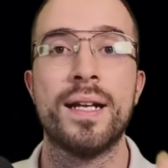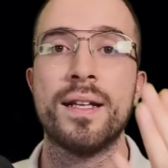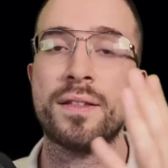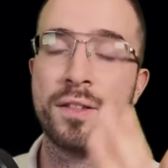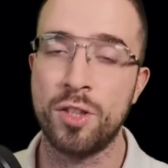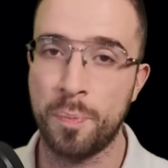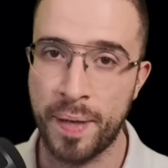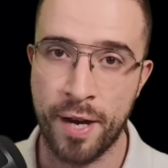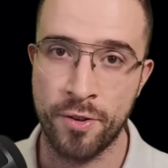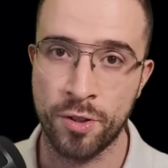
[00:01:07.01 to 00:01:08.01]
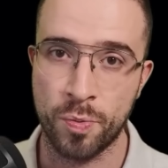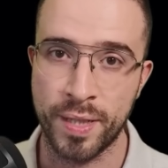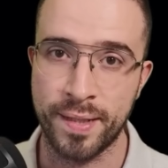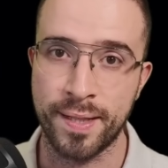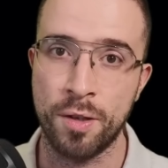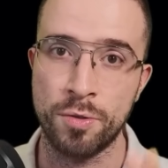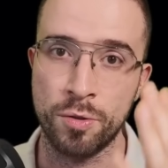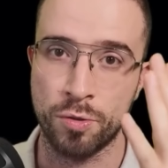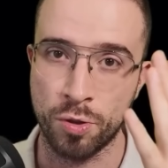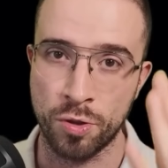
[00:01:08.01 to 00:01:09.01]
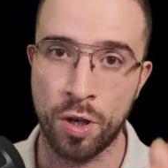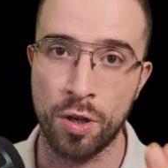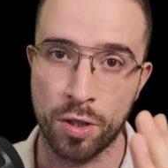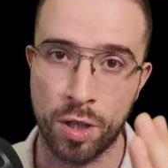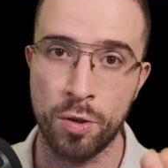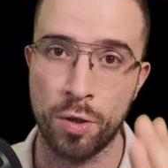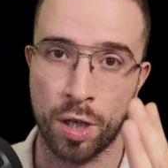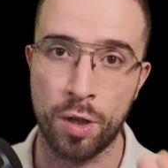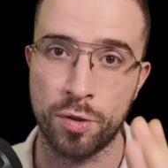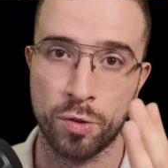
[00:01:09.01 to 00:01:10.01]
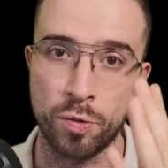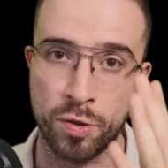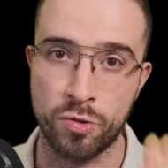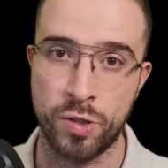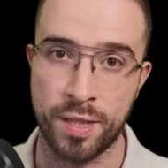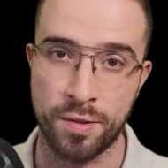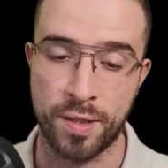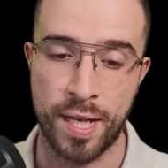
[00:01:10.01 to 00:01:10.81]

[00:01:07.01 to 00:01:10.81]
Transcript: Listen to your parents when they tell you to not go close to screens.